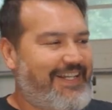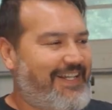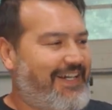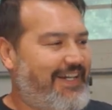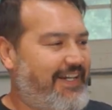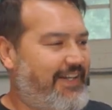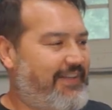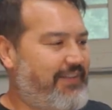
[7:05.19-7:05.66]

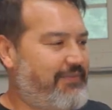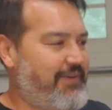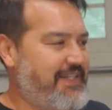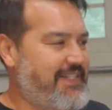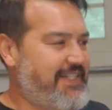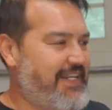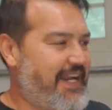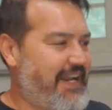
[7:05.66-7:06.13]
Uh, the
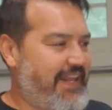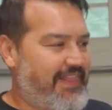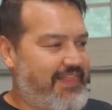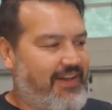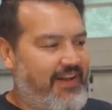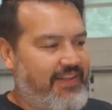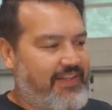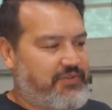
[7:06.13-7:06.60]
reason I
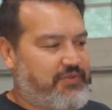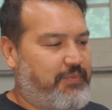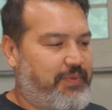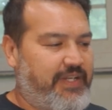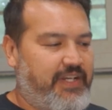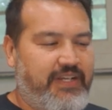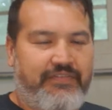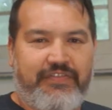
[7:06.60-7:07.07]
thought this would
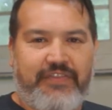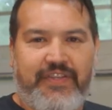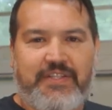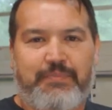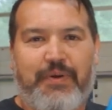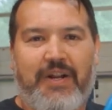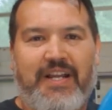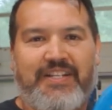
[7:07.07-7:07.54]
be good for
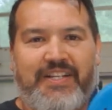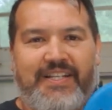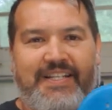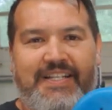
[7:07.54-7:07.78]
this project,